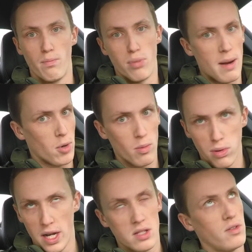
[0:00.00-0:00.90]
Brembo
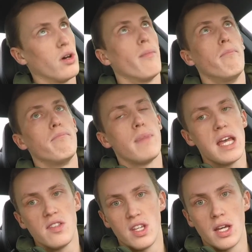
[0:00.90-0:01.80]
brakes feel
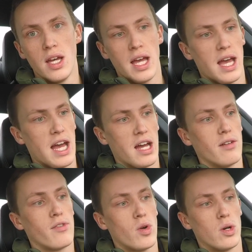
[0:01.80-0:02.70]
amazing,
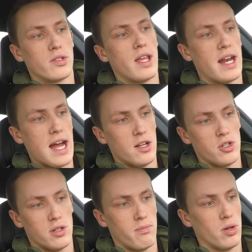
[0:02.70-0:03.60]
and of course that
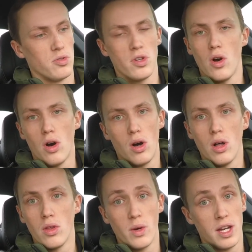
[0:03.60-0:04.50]
engine pulls
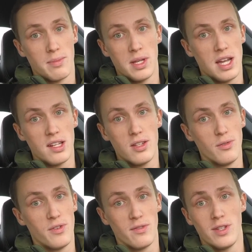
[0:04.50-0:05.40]
all the way up to
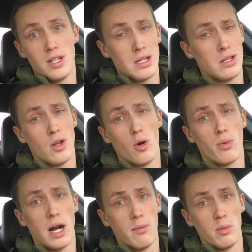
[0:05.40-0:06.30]
8250, no
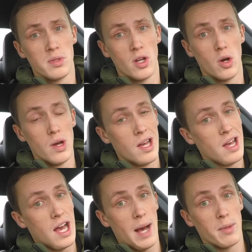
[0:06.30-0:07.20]
problem. So
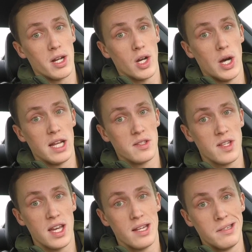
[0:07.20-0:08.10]
I'm gonna go ahead and
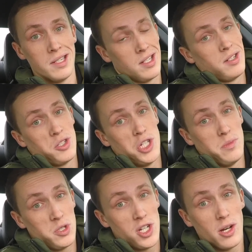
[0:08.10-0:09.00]
say it,
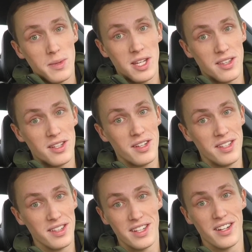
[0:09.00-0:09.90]
cheapest Shelby
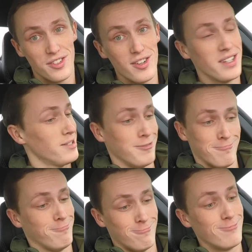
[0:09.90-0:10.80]
in the country.
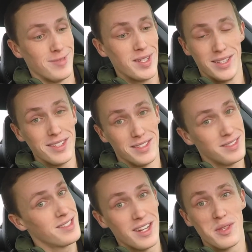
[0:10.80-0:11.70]

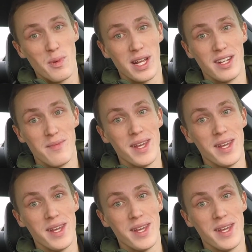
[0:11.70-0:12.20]
It sounds pretty good to